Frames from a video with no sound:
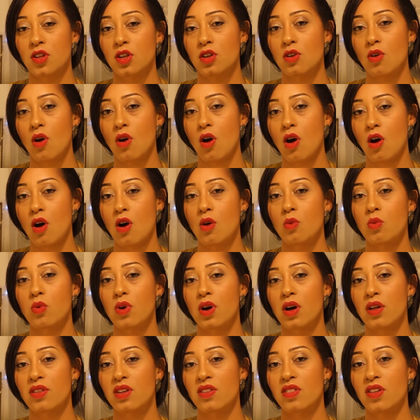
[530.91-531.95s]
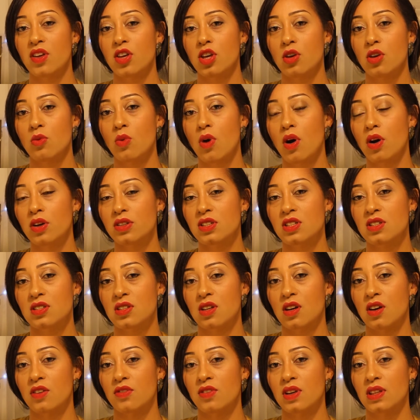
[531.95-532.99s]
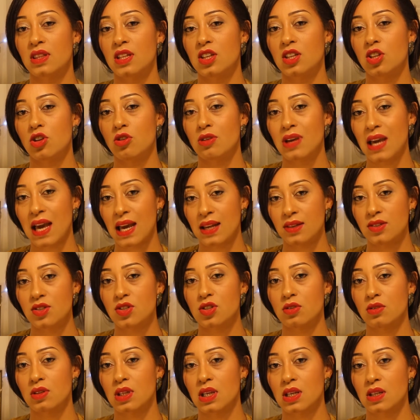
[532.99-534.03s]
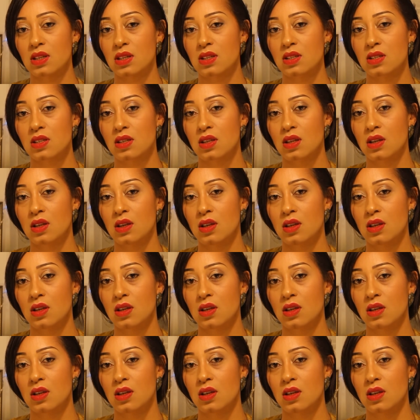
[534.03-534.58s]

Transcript: that you are worthy, that you are deserving, that you can do this,